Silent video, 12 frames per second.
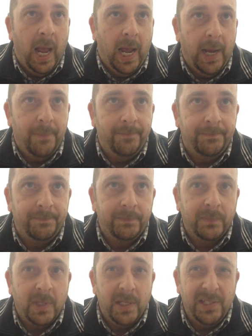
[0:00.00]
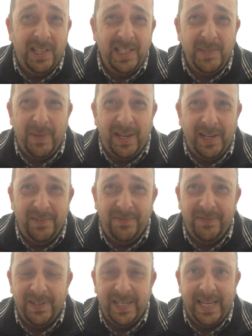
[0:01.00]
so that's about it
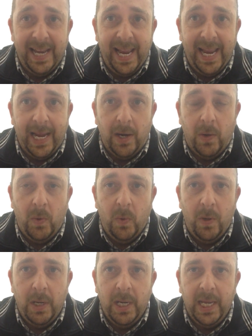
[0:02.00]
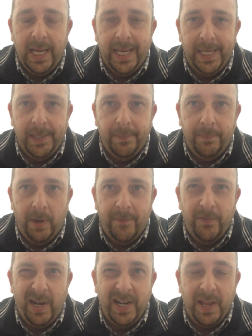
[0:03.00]
for now. I've
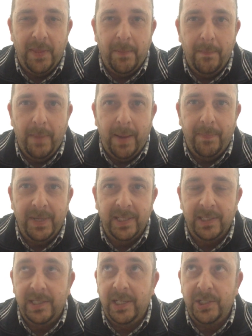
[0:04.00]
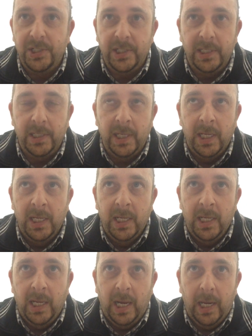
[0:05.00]
got another mapping session
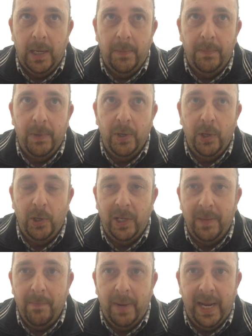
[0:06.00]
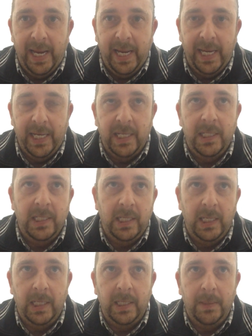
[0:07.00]
early May,
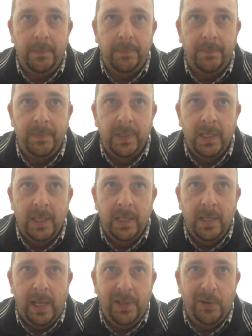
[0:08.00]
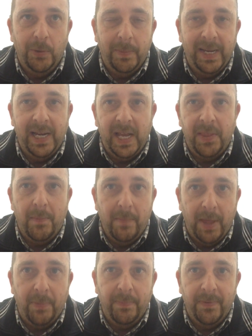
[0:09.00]
and then it'll be another
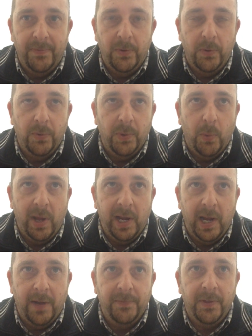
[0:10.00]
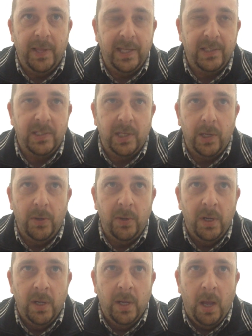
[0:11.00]
month before the one after that. So
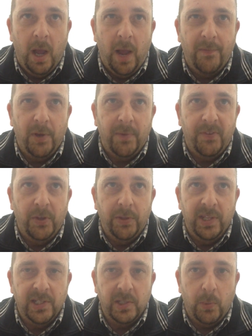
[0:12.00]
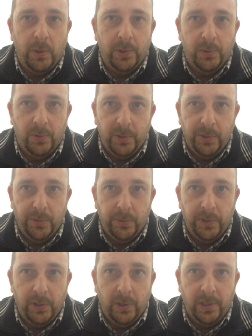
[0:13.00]
I've got a few things I want to talk to the
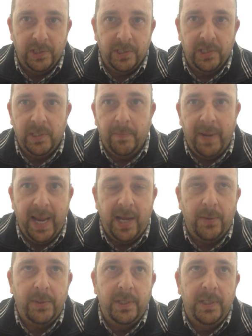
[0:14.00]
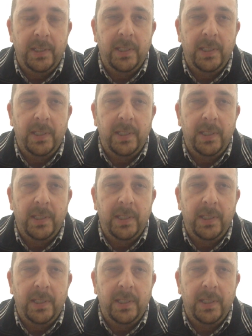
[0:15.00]
audiologist about,